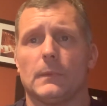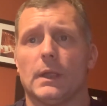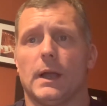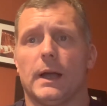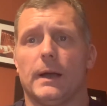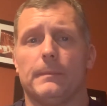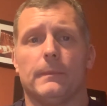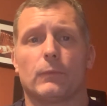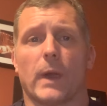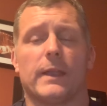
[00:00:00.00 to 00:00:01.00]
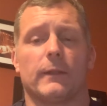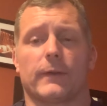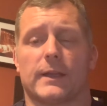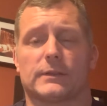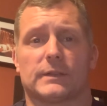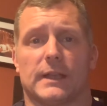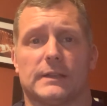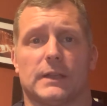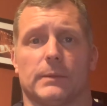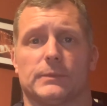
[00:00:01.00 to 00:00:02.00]
Regular
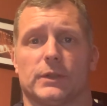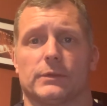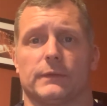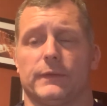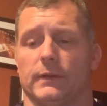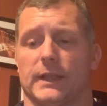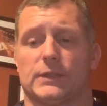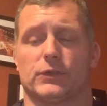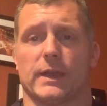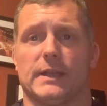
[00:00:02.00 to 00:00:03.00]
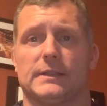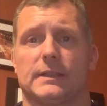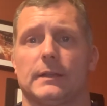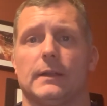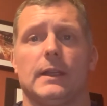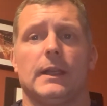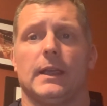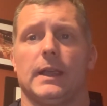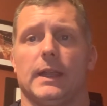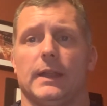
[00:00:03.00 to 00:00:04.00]
exercise help children feel less stressed.
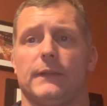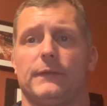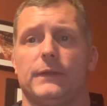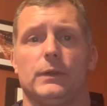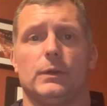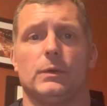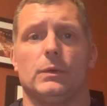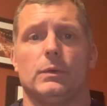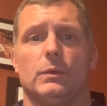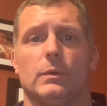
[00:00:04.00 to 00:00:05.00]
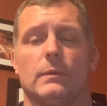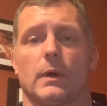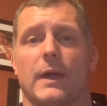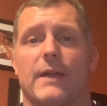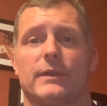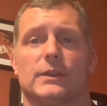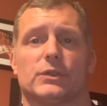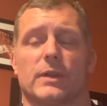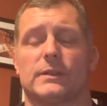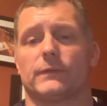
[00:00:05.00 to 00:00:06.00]
And if you are having a
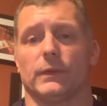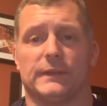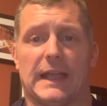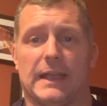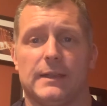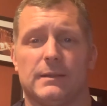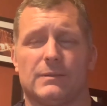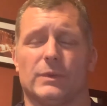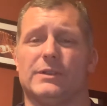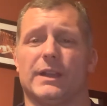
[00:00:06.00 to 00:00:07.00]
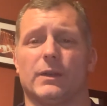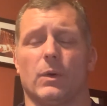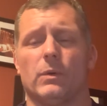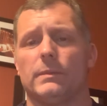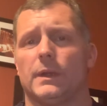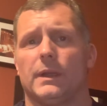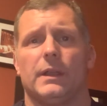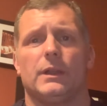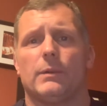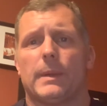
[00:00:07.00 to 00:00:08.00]
stressful day when you get home,
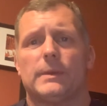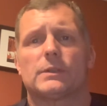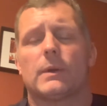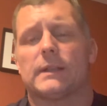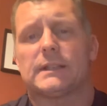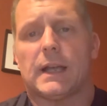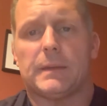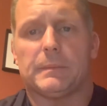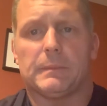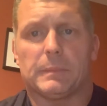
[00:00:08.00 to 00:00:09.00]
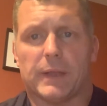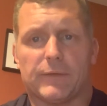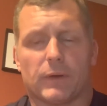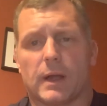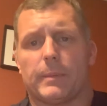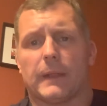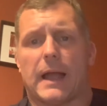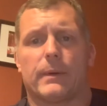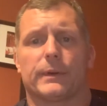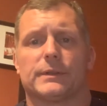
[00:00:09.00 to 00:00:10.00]
maybe just go outside, play for a couple
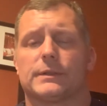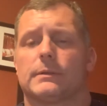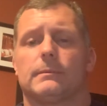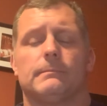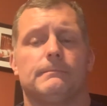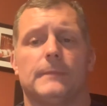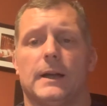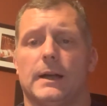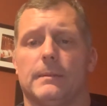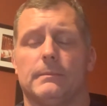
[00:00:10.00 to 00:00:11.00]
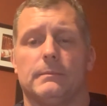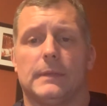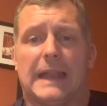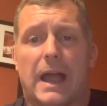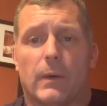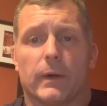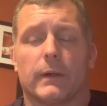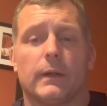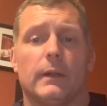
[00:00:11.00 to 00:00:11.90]
hours, an hour.